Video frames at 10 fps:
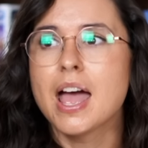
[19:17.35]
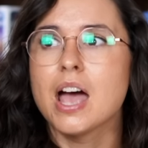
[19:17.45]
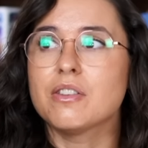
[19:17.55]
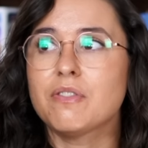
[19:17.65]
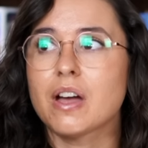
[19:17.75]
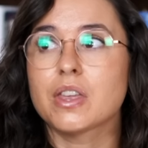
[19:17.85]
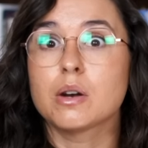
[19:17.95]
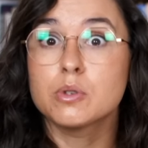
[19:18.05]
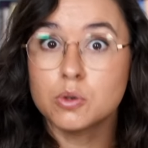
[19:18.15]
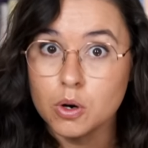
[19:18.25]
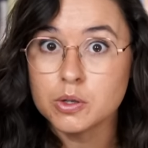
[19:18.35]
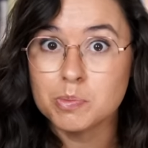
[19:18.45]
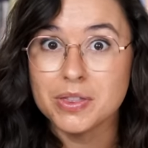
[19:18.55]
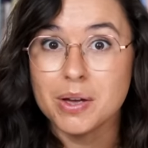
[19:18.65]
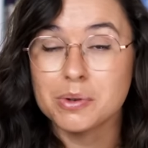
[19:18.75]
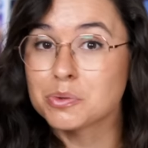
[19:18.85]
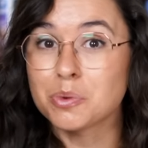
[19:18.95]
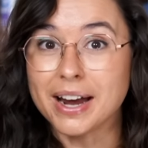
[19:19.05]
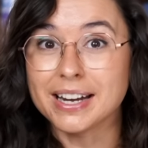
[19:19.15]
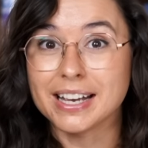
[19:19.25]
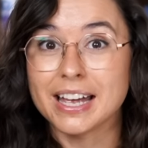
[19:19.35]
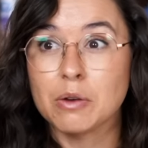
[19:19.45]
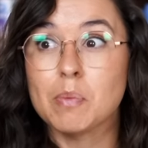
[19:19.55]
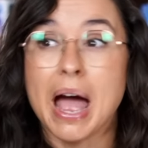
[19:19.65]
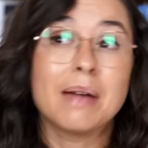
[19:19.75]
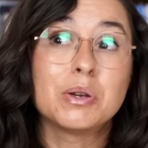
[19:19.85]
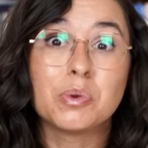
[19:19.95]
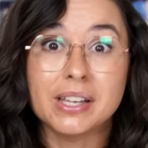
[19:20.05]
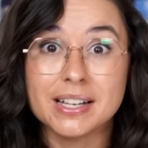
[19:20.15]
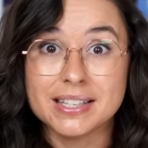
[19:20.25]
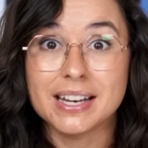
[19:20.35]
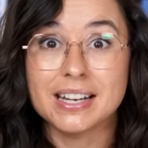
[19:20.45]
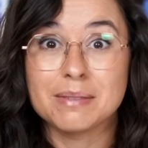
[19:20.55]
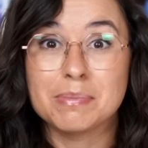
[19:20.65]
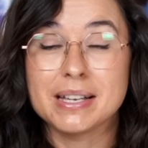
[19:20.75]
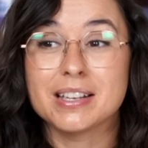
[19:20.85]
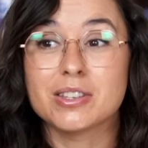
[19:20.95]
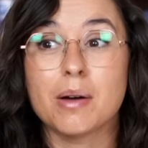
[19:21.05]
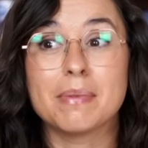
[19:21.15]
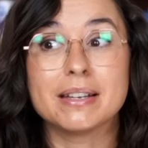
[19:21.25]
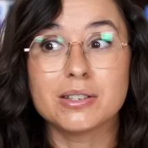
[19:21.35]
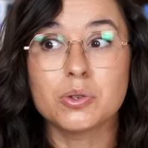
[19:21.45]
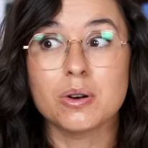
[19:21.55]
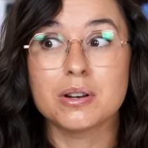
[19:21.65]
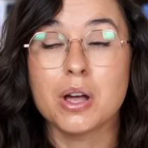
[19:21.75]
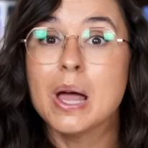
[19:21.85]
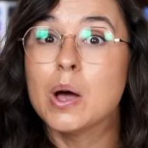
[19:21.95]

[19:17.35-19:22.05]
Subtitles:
and the fact that it was Grossman that was writing it had me really excited, because on my Discord,